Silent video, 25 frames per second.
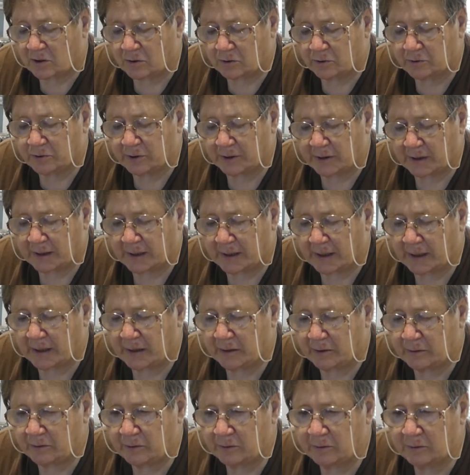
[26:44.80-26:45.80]
on the
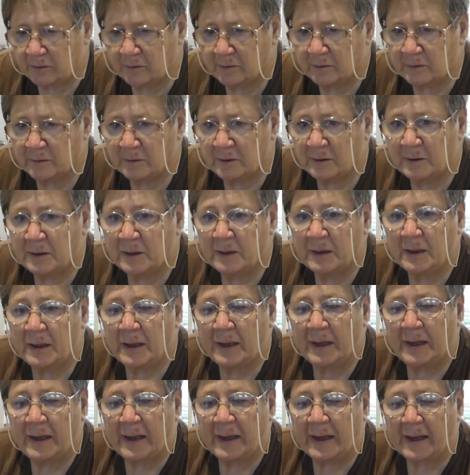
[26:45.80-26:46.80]
go,
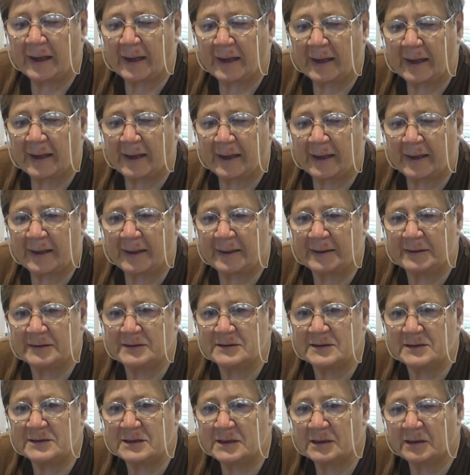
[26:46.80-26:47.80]

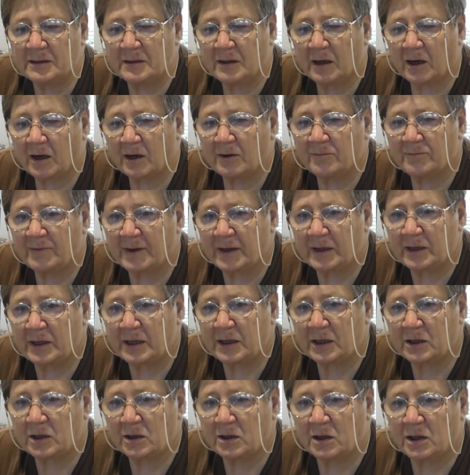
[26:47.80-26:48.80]
and I've
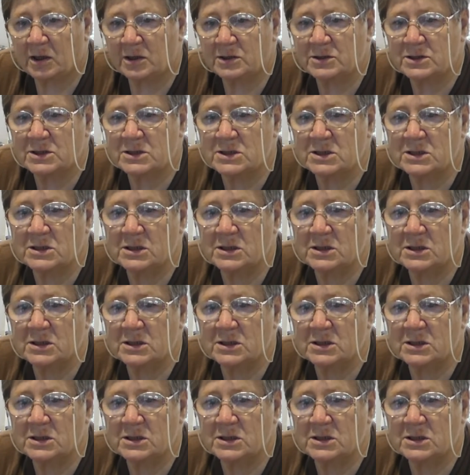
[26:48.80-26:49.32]
only got